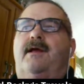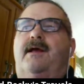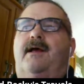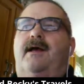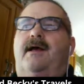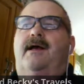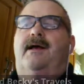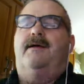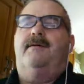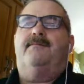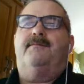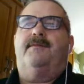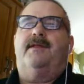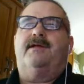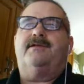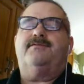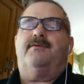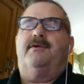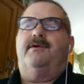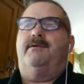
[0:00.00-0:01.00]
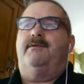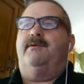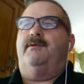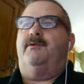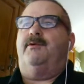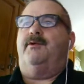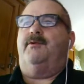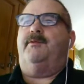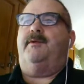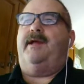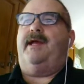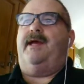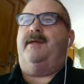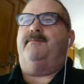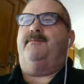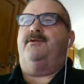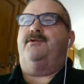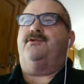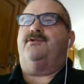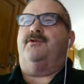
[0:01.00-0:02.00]
That's what we were. We
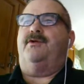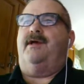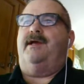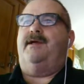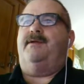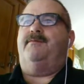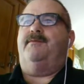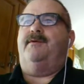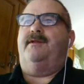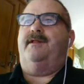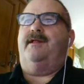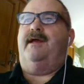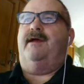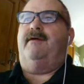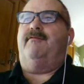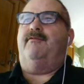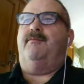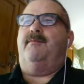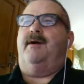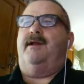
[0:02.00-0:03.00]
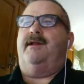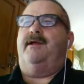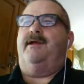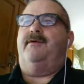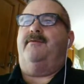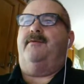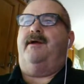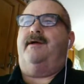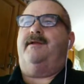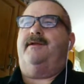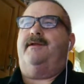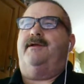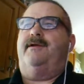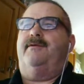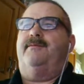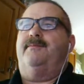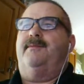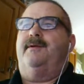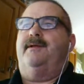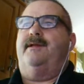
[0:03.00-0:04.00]
had mutual aid with everybody around
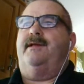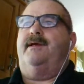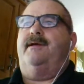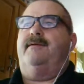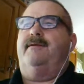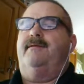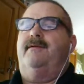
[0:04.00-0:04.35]
here, but